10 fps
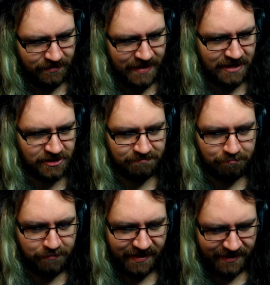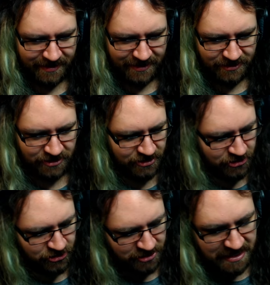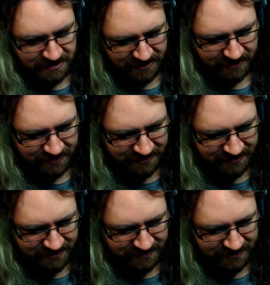That's some bad shit.